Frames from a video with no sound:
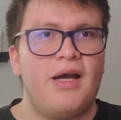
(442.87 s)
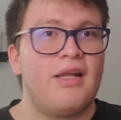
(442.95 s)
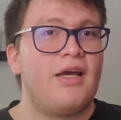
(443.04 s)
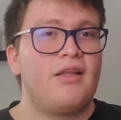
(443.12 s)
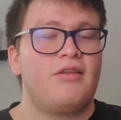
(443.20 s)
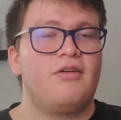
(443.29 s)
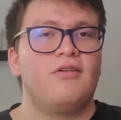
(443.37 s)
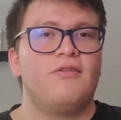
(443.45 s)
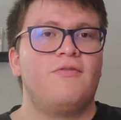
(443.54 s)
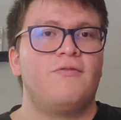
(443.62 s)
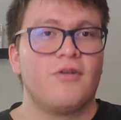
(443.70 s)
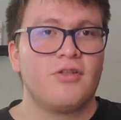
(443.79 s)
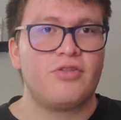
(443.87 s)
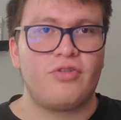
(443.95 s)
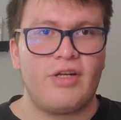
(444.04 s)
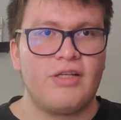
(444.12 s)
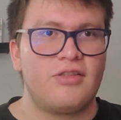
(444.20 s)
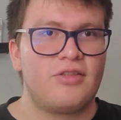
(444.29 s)
I like the first
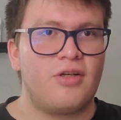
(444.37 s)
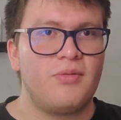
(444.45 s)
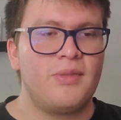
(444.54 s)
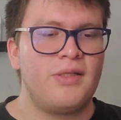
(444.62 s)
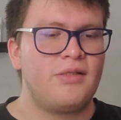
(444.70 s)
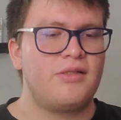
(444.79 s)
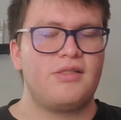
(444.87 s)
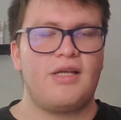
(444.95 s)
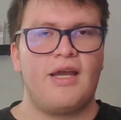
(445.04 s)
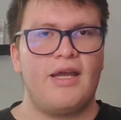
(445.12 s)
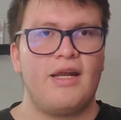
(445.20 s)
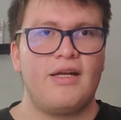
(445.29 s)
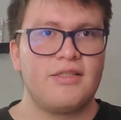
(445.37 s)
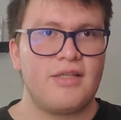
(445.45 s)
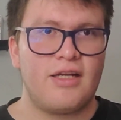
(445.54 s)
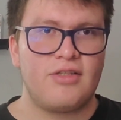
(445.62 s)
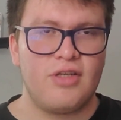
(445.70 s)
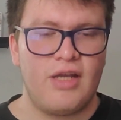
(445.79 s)
3 installments, and I
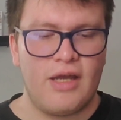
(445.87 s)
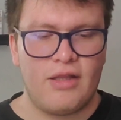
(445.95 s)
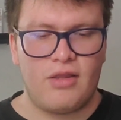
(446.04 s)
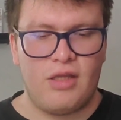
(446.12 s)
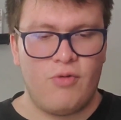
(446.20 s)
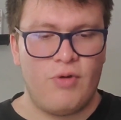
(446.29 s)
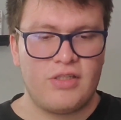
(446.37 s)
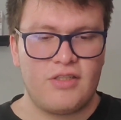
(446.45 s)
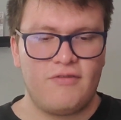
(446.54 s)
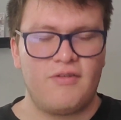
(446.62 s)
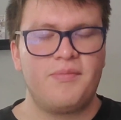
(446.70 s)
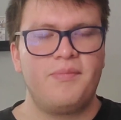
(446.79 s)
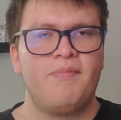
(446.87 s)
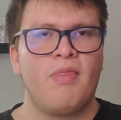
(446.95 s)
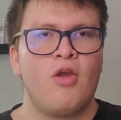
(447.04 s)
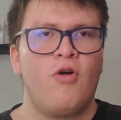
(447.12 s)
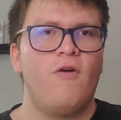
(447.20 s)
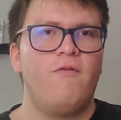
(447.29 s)
decided to get the rest of them.
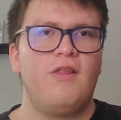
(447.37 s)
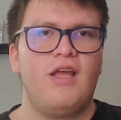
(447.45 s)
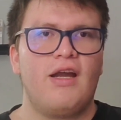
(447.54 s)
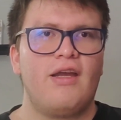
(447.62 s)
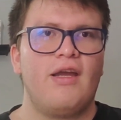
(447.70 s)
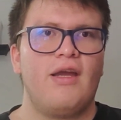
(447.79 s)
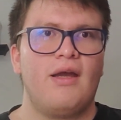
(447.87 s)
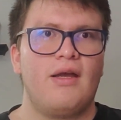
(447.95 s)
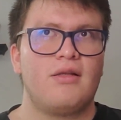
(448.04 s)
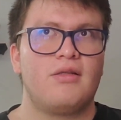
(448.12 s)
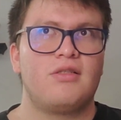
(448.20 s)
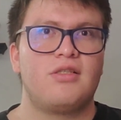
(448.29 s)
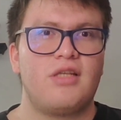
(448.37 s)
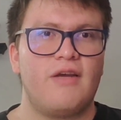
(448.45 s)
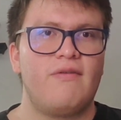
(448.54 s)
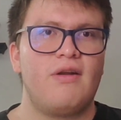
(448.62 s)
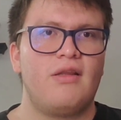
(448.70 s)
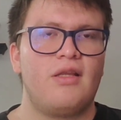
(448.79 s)
Hopefully I can get
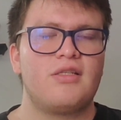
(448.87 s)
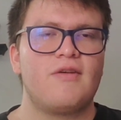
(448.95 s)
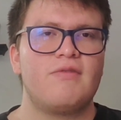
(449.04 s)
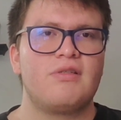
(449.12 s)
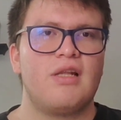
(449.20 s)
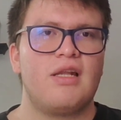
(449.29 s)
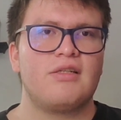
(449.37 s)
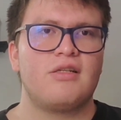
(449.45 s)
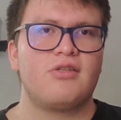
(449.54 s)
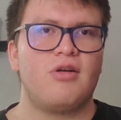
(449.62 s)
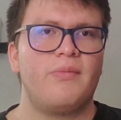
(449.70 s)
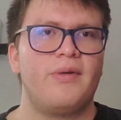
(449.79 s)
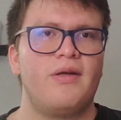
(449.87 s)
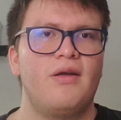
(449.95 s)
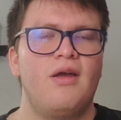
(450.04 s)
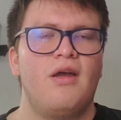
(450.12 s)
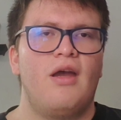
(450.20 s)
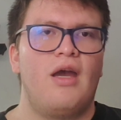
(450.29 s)
7. I think 7 is the last installment,
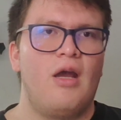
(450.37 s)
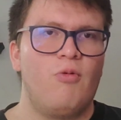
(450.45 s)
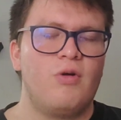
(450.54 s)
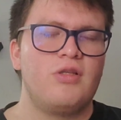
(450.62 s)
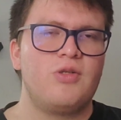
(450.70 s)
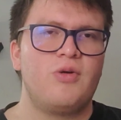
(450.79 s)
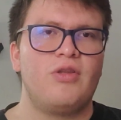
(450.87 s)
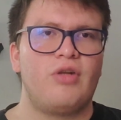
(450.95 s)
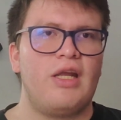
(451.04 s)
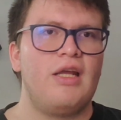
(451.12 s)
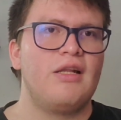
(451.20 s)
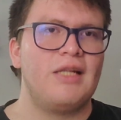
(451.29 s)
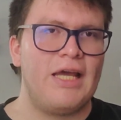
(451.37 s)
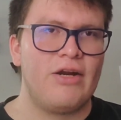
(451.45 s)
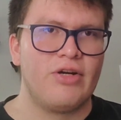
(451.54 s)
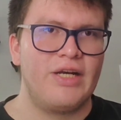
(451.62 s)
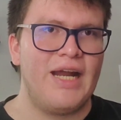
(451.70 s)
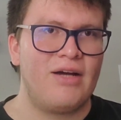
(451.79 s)
and 1, 2, and 3
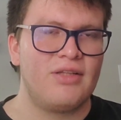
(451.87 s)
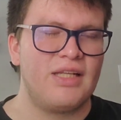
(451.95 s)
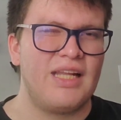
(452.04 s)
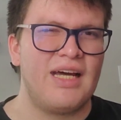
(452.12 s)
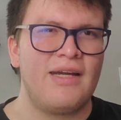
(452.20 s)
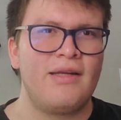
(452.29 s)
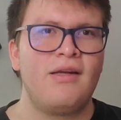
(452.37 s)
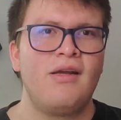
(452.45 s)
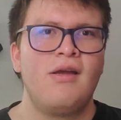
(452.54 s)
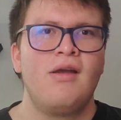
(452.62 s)
later down the line.